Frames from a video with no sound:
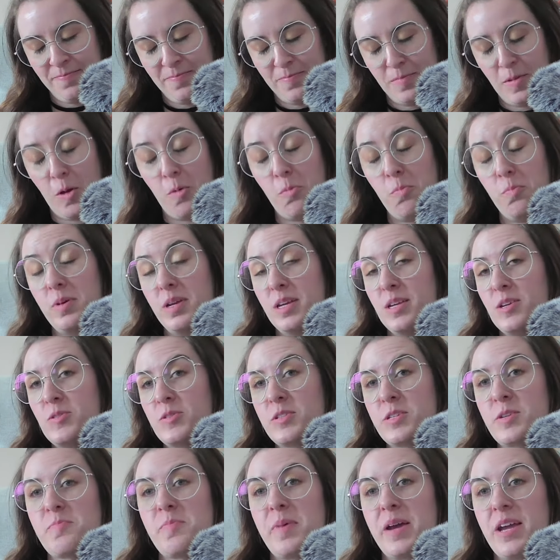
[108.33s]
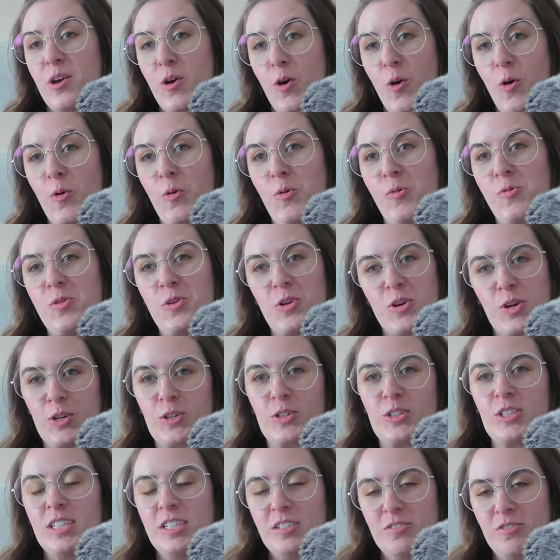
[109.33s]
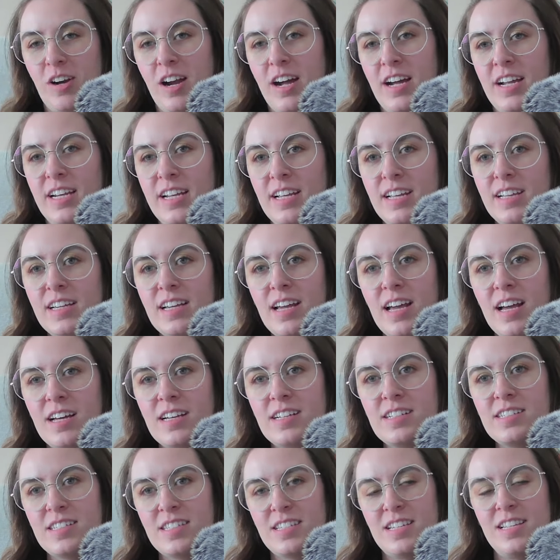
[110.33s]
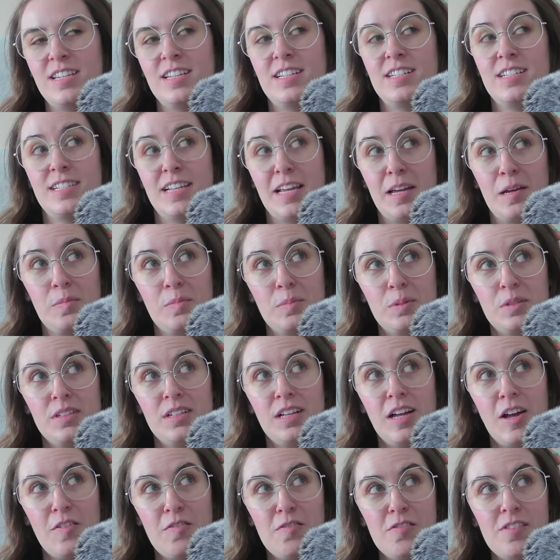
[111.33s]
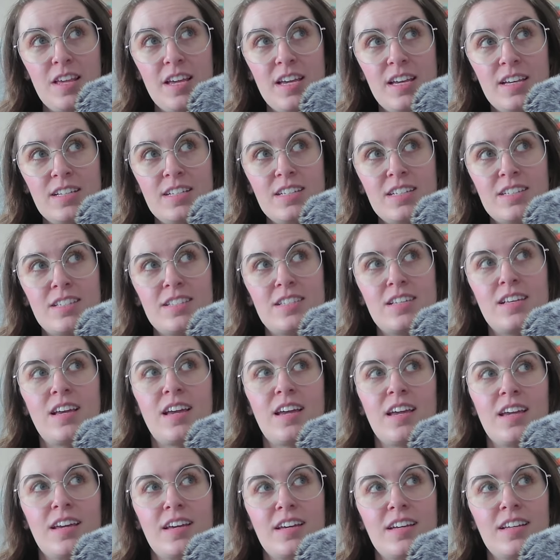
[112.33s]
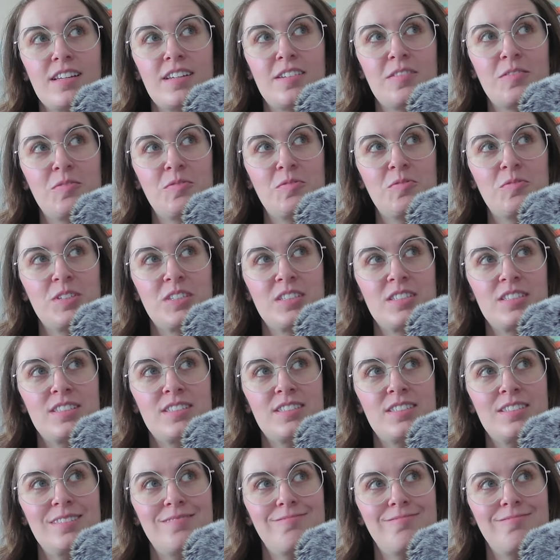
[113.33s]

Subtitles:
my own early writing as an example of this, and which